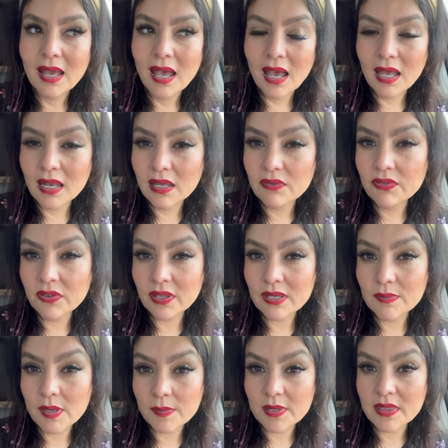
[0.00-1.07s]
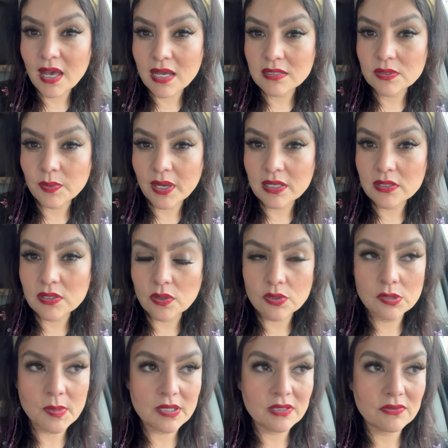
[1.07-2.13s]
And I feel like maybe that's why it's so
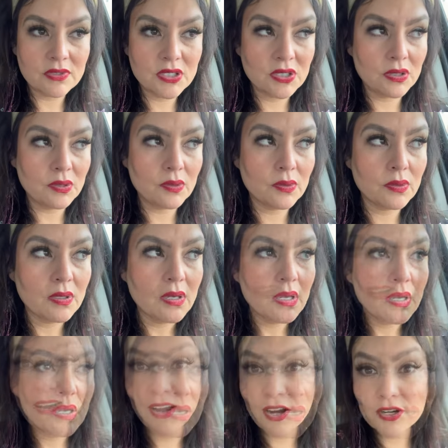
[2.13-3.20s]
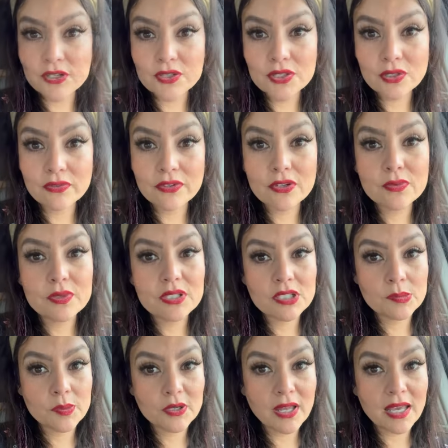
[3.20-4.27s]
expensive too. Our server was
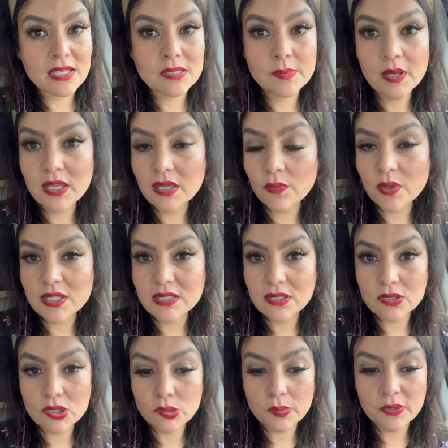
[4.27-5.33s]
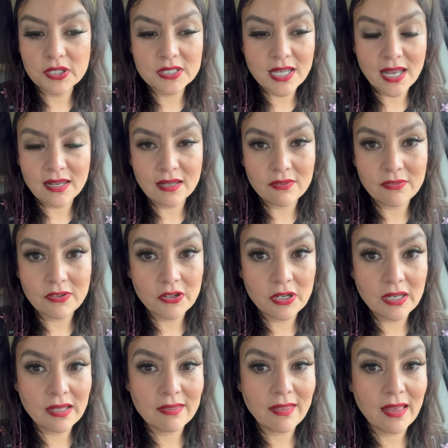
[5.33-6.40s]
super nice, but he wasn't super attentive or
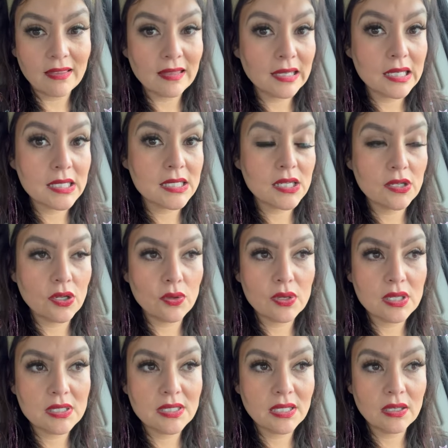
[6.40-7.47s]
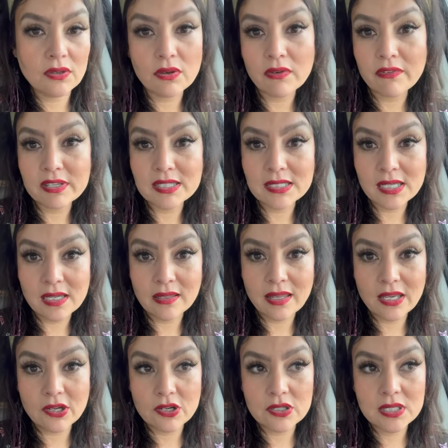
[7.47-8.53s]
anything. Like he didn't notice that either of us didn't
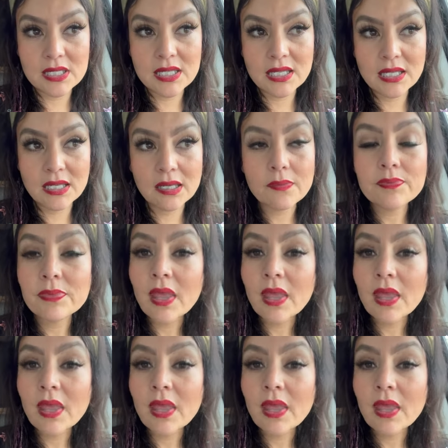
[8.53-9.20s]
like our tea.